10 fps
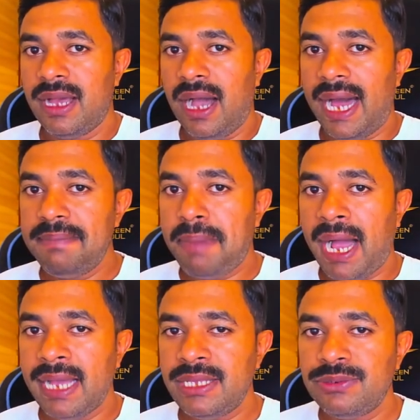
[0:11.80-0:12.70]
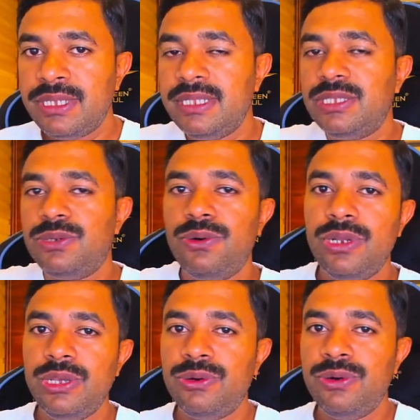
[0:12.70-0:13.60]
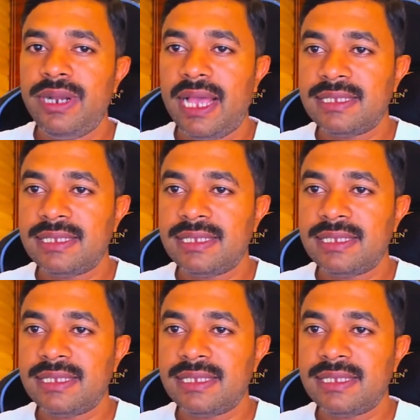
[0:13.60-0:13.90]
And by using this tool, you could